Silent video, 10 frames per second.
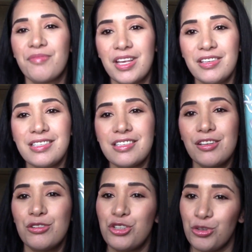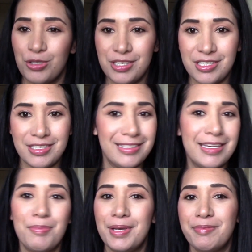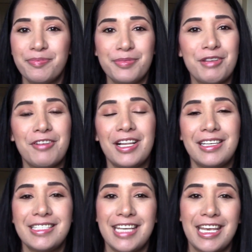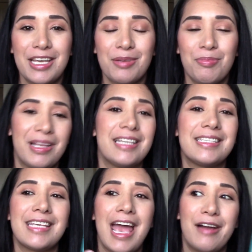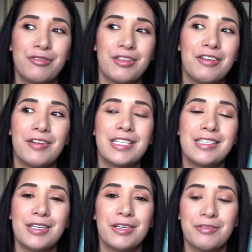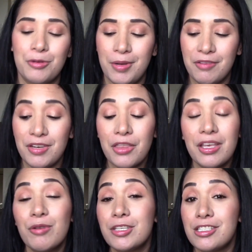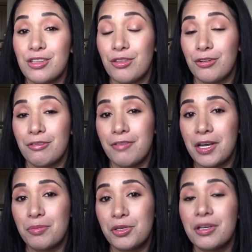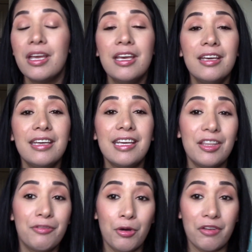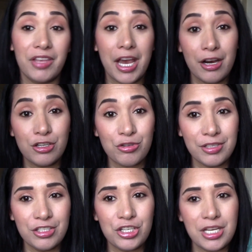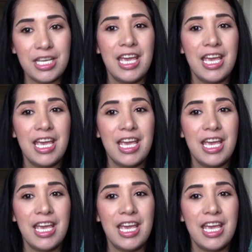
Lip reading: This is a little short snippet novella taking place after the events of Queen of Nothing, which is the third and final book in the Folk of the Air trilogy.